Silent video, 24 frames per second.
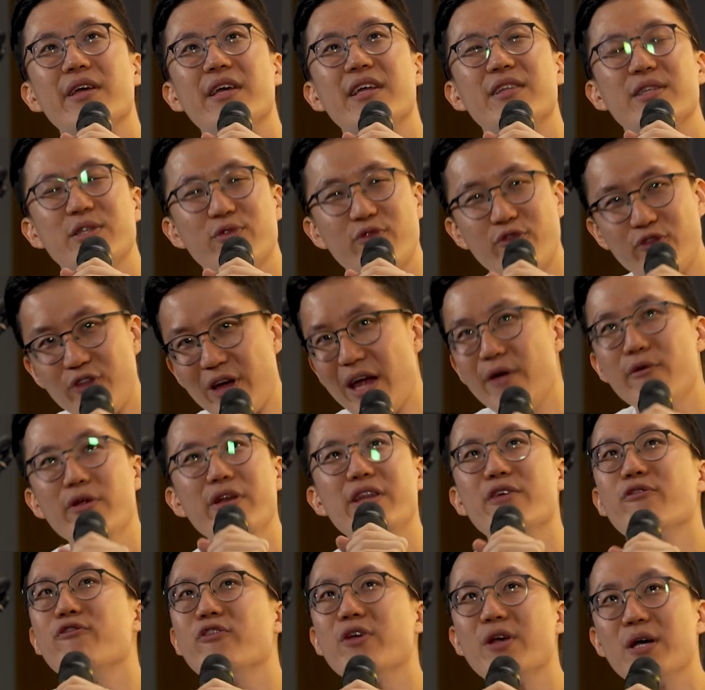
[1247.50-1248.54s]
it's very
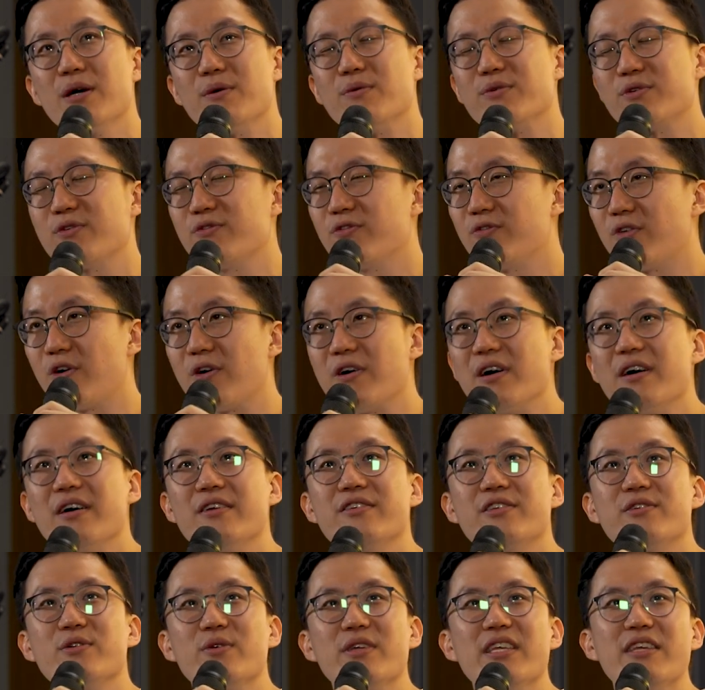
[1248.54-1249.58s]
difficult for
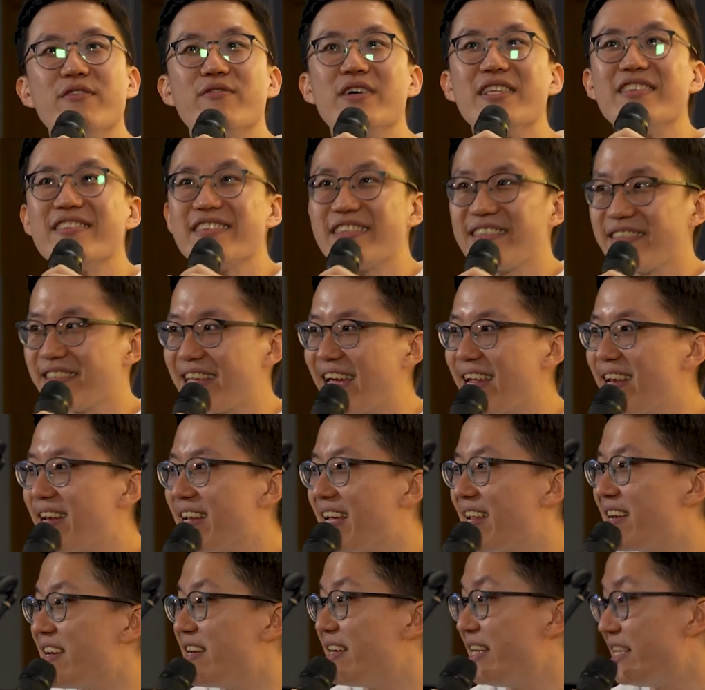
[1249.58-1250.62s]
us to even
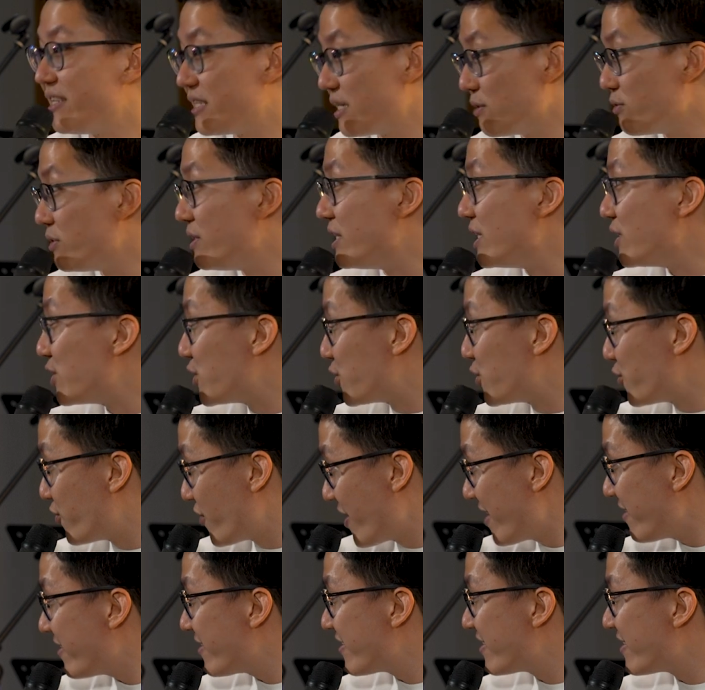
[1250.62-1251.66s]
stand that little
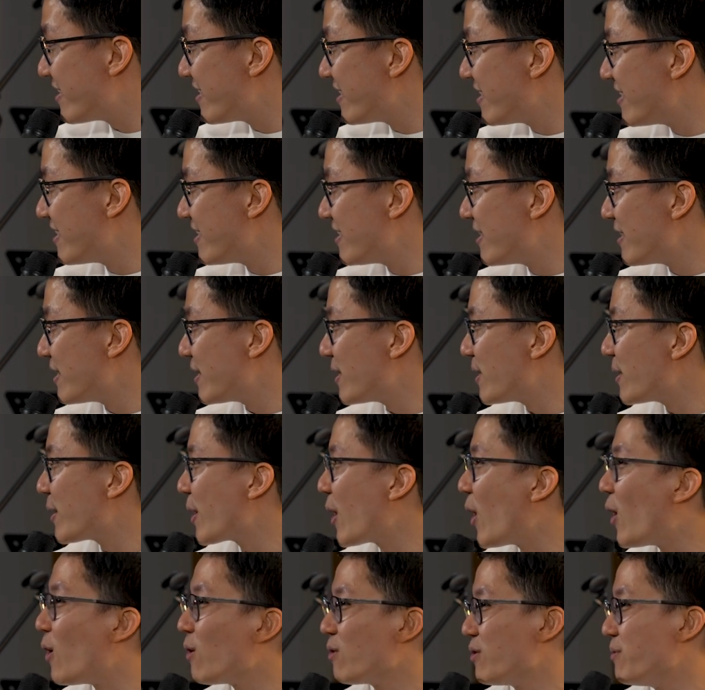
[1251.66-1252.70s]
distress
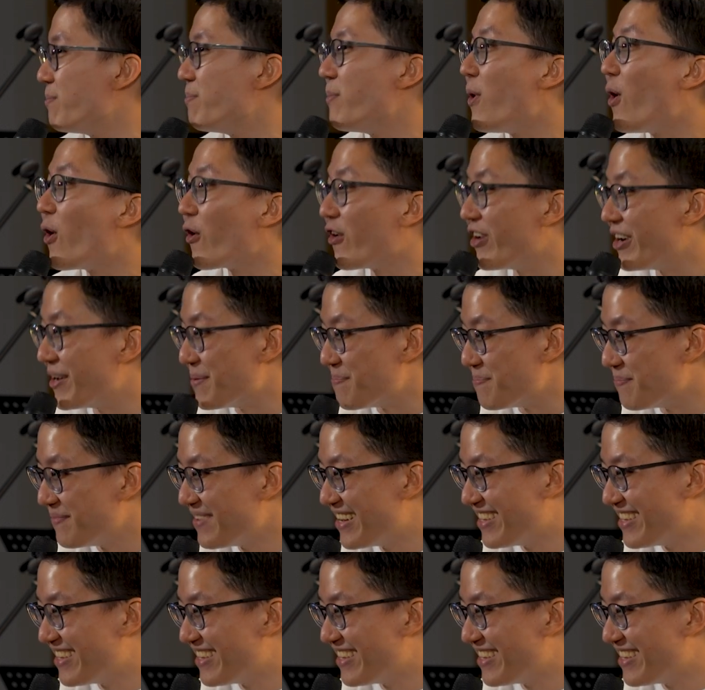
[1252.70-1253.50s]
called boredom.